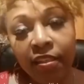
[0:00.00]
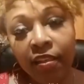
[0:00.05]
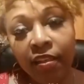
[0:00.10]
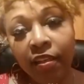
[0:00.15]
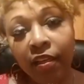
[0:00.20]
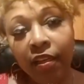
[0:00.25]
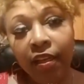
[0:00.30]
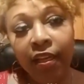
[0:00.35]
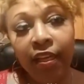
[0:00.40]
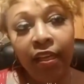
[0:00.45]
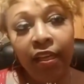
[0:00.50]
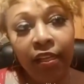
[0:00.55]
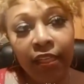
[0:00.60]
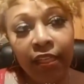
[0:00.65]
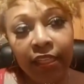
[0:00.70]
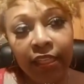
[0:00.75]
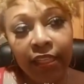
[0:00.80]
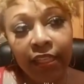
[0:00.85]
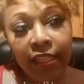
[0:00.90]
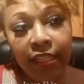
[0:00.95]
date,
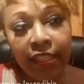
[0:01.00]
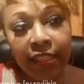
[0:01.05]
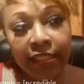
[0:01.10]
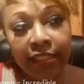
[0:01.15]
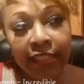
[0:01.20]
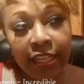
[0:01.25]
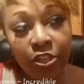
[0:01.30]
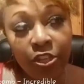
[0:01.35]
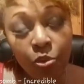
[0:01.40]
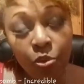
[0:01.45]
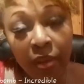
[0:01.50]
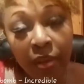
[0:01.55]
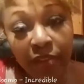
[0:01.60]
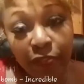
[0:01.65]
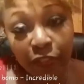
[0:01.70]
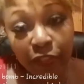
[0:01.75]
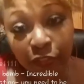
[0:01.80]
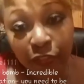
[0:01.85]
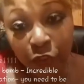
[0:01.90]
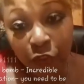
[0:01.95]

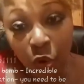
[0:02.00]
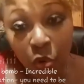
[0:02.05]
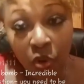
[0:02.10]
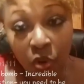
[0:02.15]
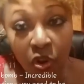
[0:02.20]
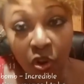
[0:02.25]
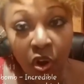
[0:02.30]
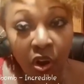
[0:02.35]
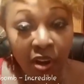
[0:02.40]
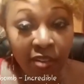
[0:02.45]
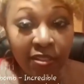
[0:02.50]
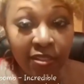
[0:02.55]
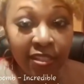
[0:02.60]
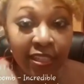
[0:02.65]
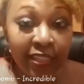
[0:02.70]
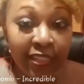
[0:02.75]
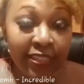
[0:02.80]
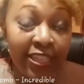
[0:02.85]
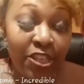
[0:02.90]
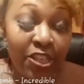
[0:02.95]
then you wait for the phone
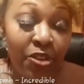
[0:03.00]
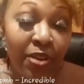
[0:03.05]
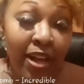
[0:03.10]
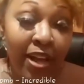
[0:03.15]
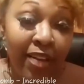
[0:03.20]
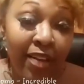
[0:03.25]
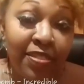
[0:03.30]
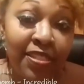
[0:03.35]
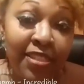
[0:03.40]
calls,